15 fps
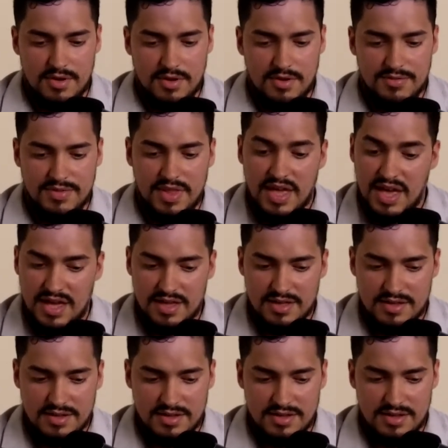on
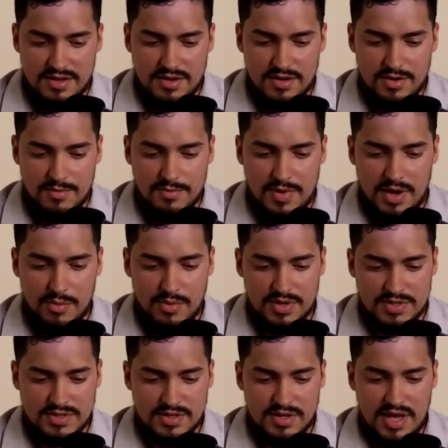that, um, I
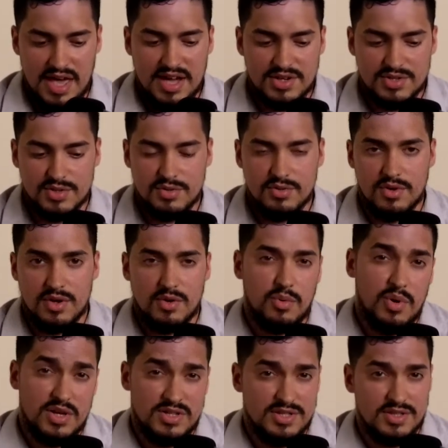want to ask you a
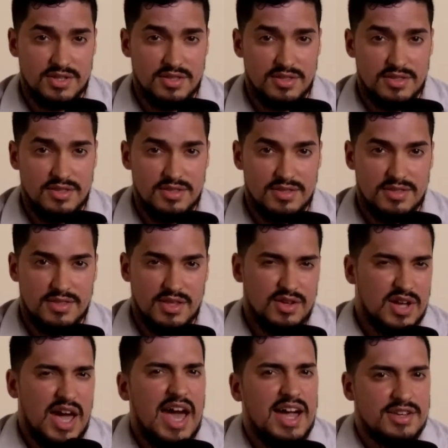question that you
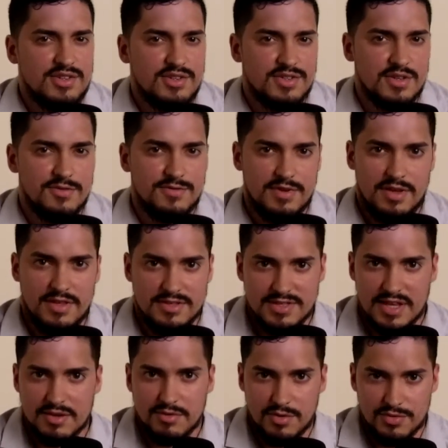got to ask yourself as
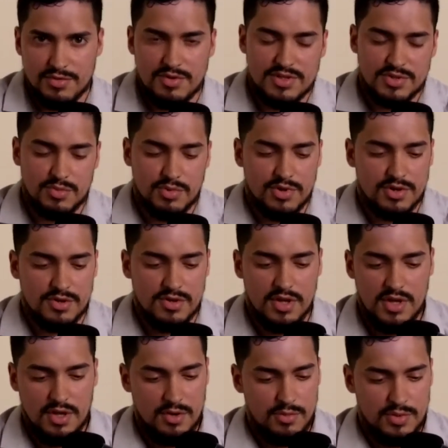I'm going through this word,
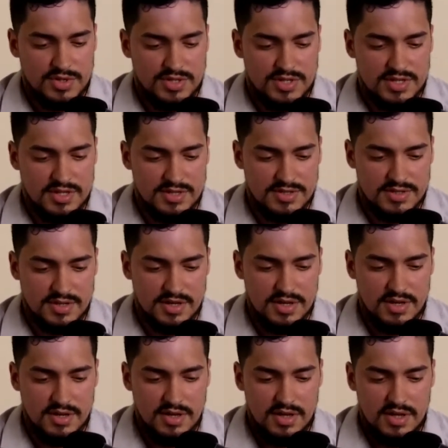which is
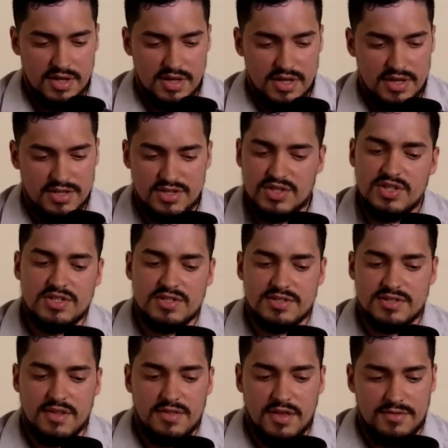uh, Is
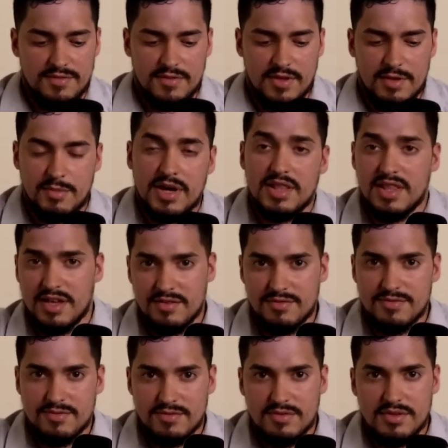Jesus enough in my
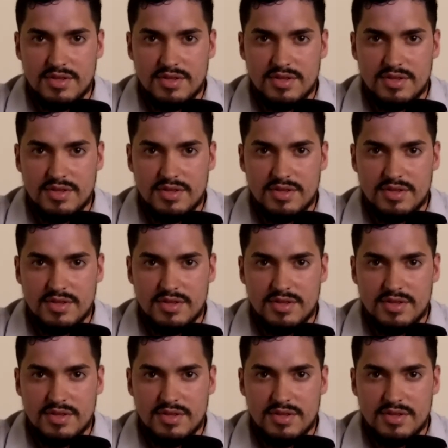life?